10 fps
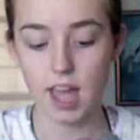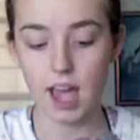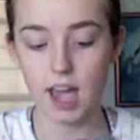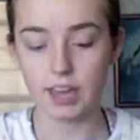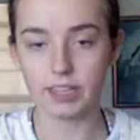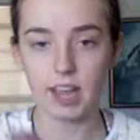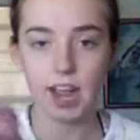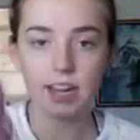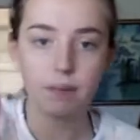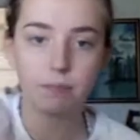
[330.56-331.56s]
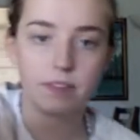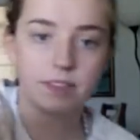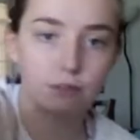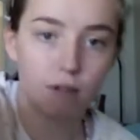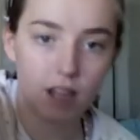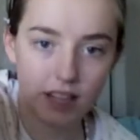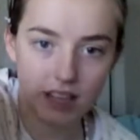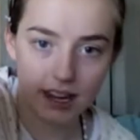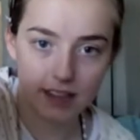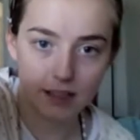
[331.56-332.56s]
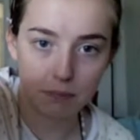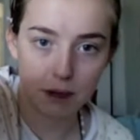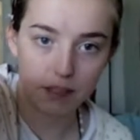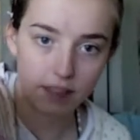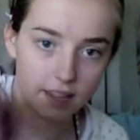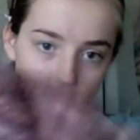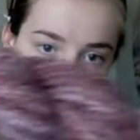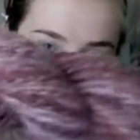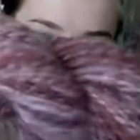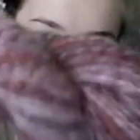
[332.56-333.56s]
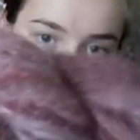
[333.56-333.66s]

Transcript: I dyed up this one and I spun this,